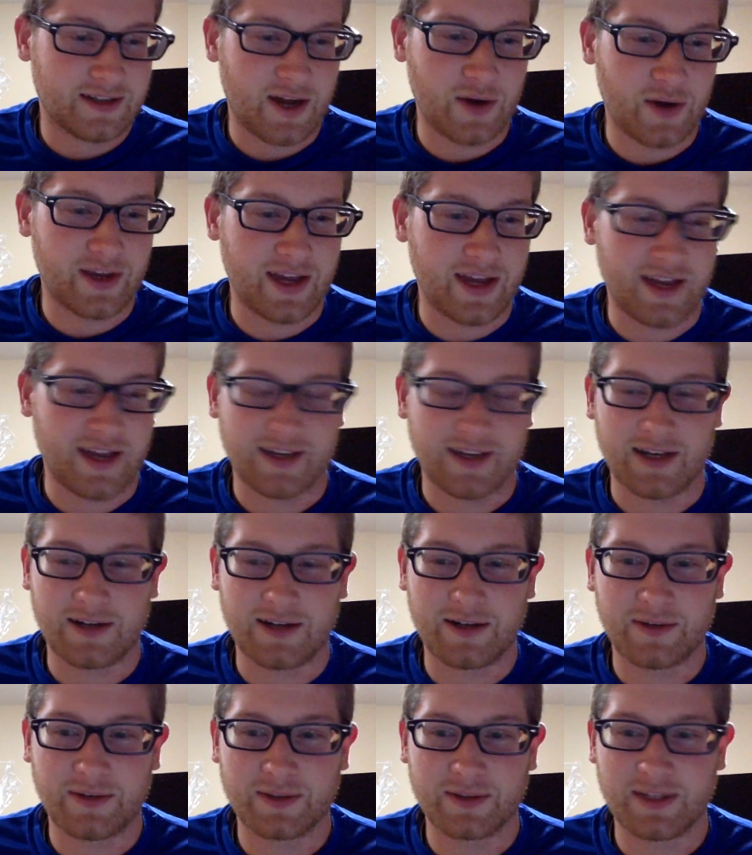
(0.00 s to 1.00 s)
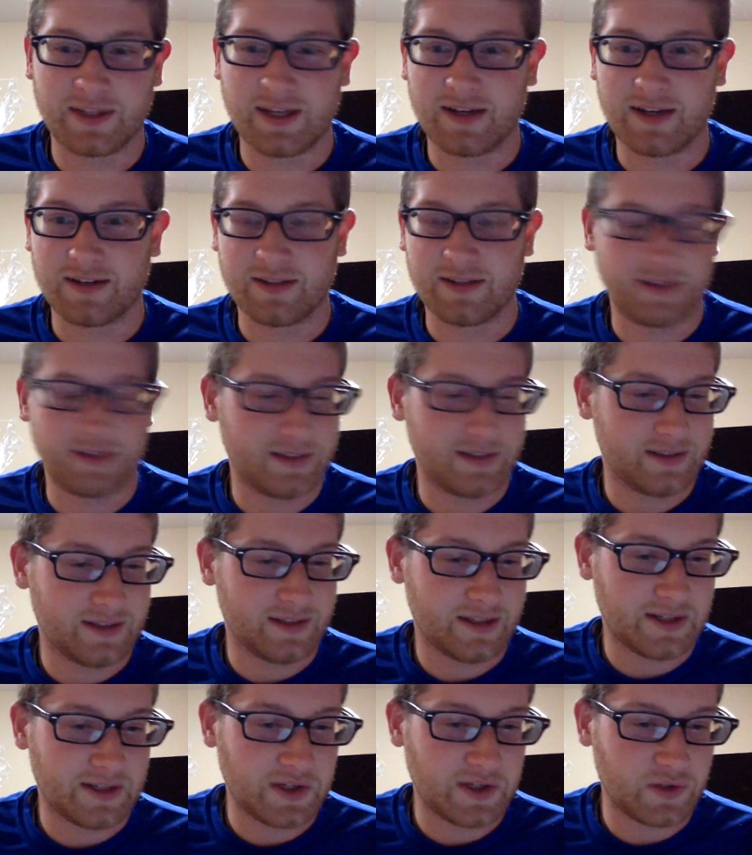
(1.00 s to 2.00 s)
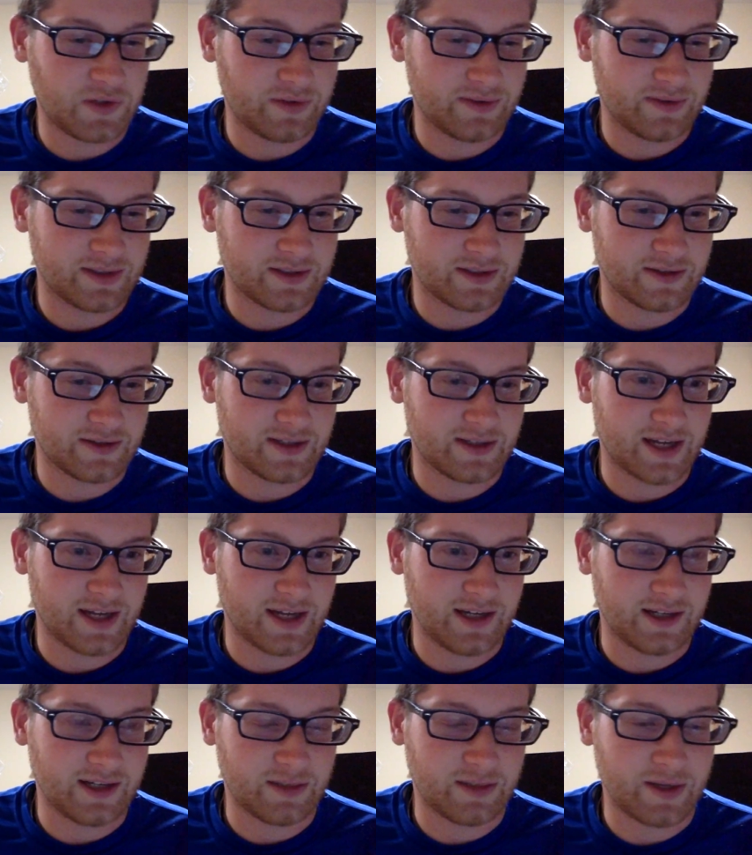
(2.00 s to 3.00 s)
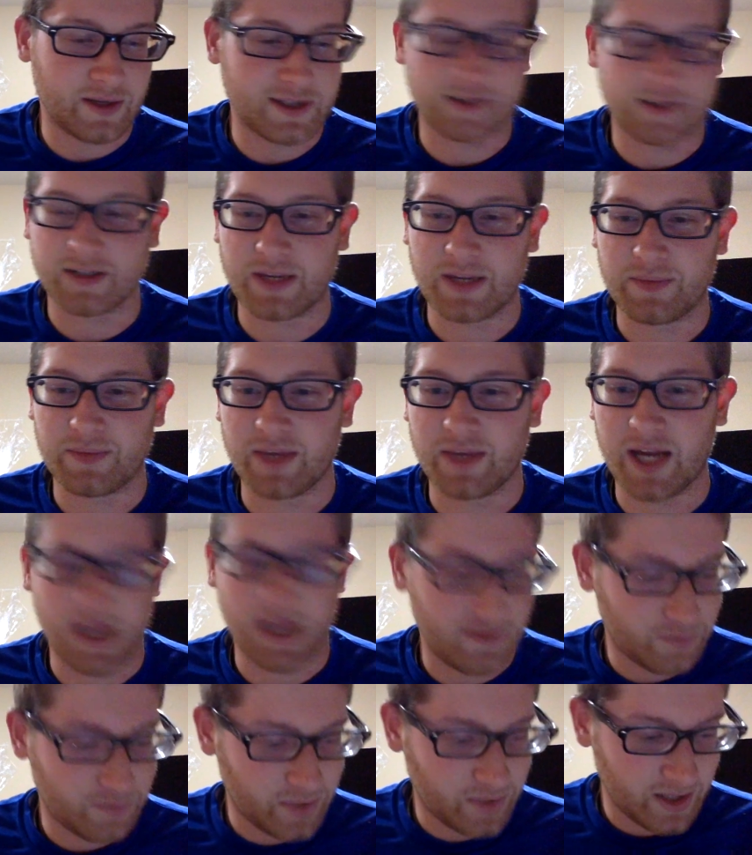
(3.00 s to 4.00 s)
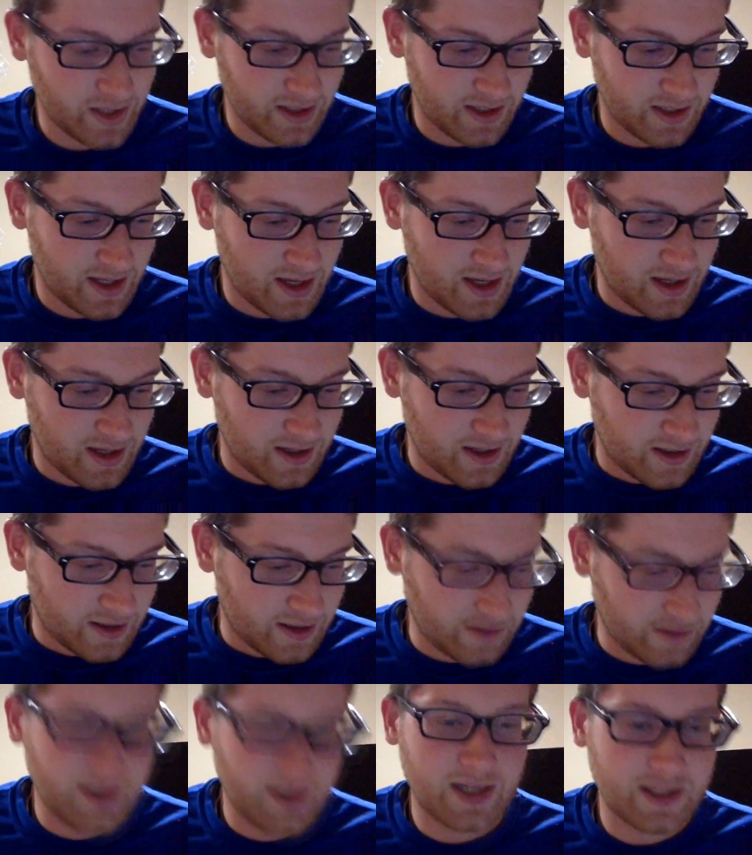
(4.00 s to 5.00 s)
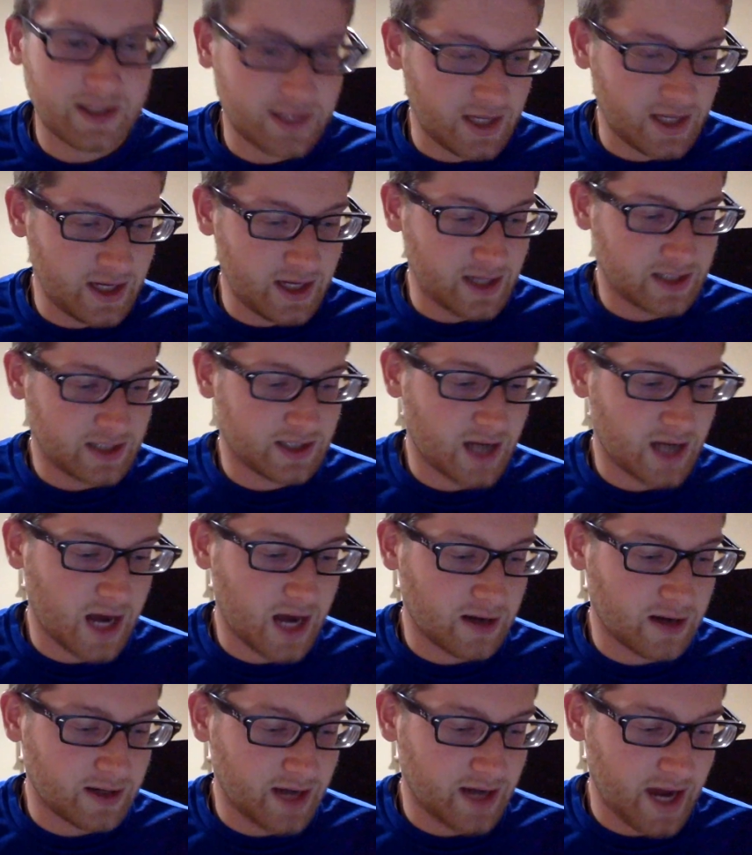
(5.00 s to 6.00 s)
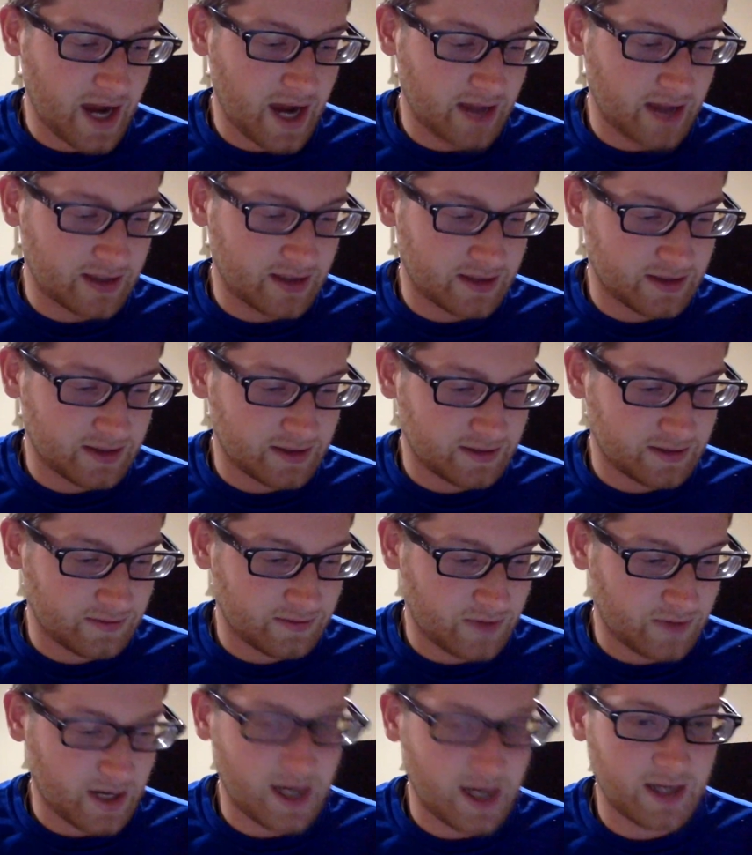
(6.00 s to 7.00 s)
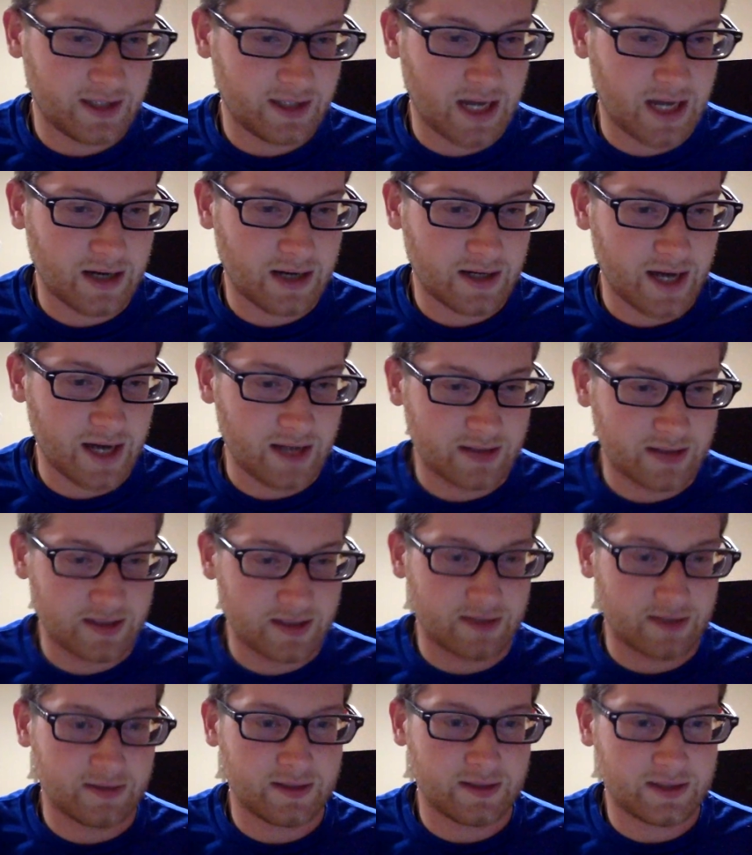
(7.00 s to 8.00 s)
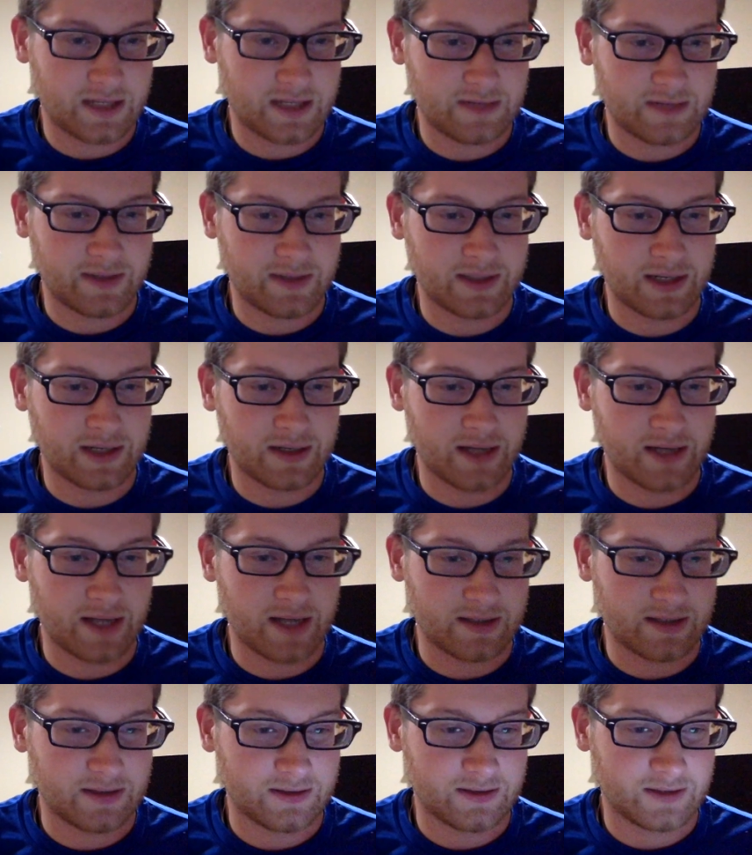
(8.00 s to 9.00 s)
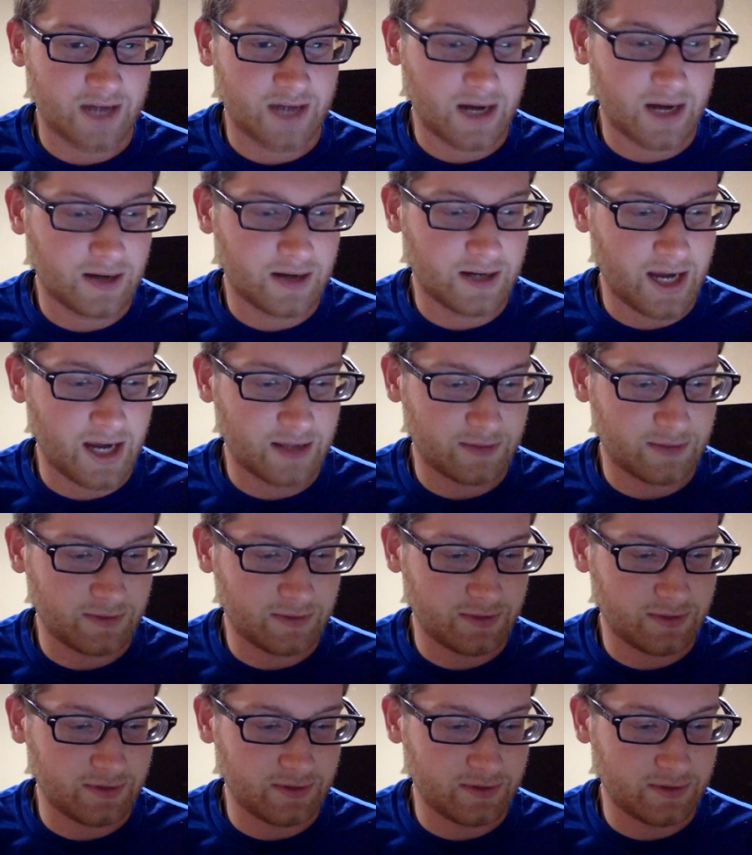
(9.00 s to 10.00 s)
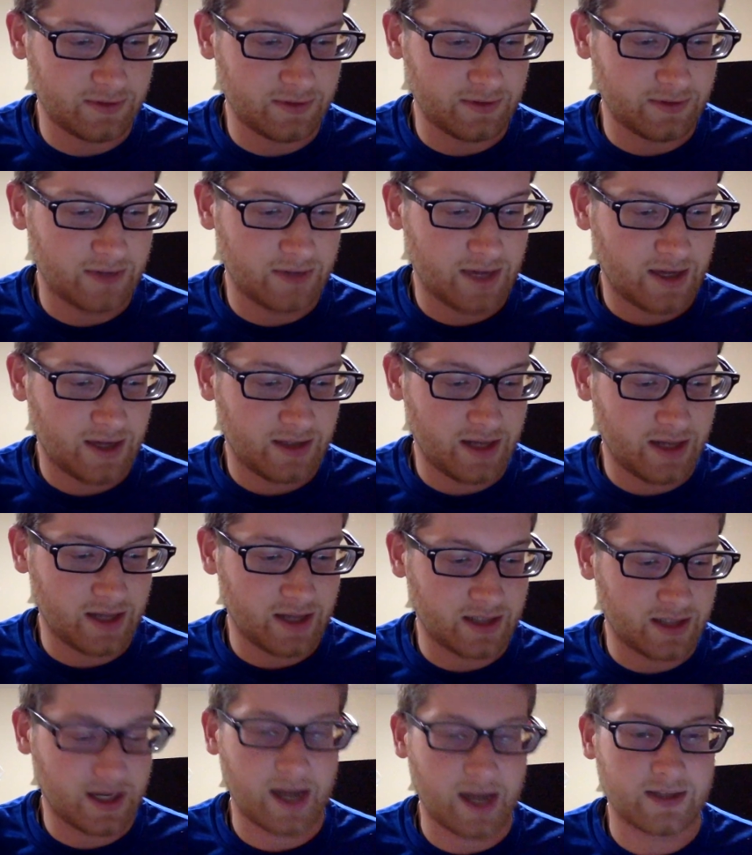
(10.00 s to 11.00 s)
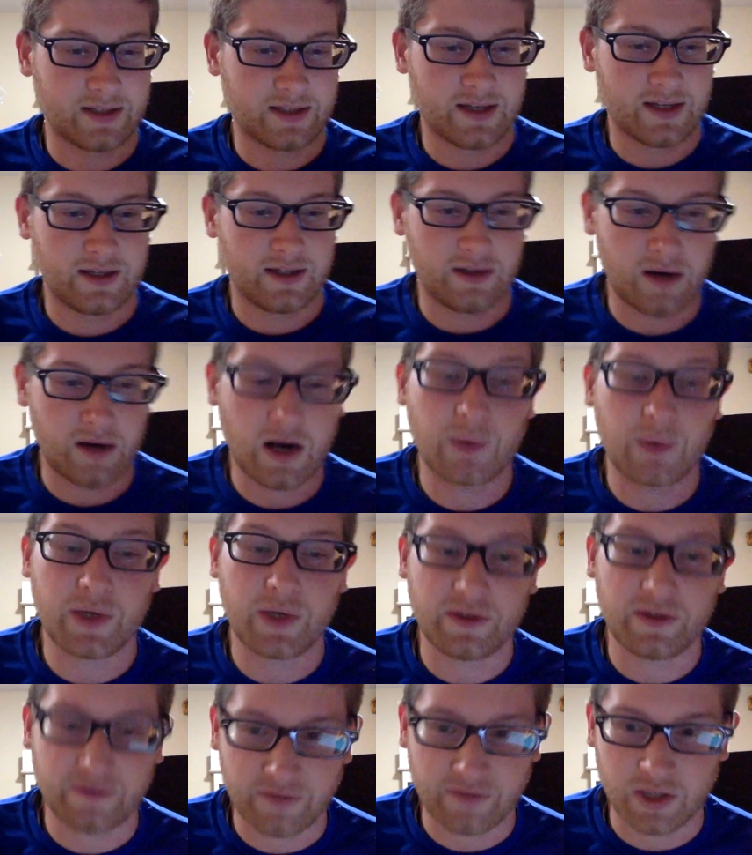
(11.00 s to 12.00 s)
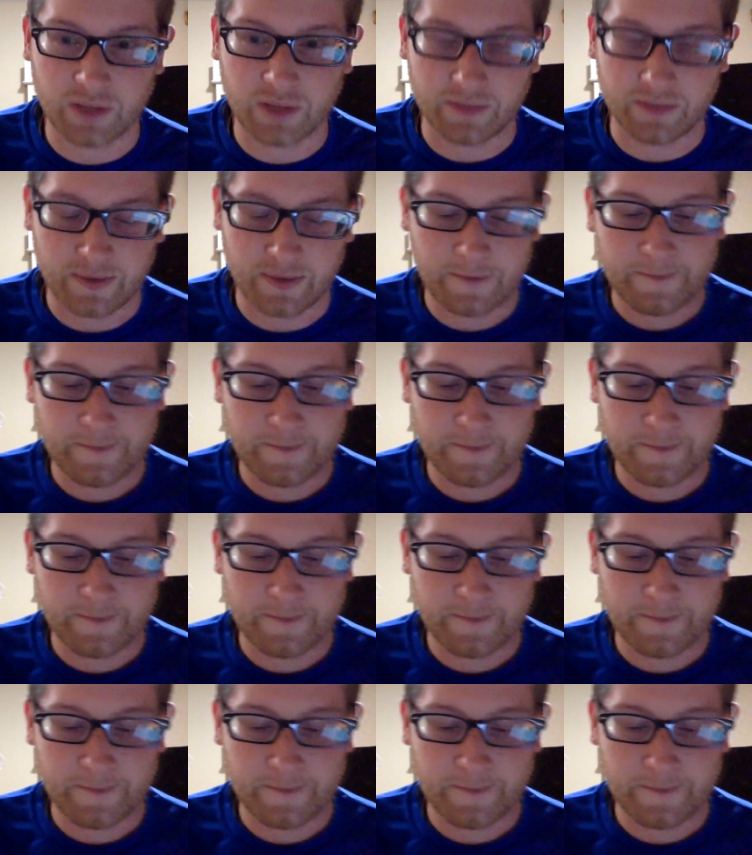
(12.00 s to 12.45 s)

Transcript: Okay, I don't know what the hell, what's going on here on my Instagram Live, but all I see is Tiger Cats. Why Tiger Cats? I don't understand why Tiger Cats. Tiger Cats, woo! Yes, guys, y'all being filmed.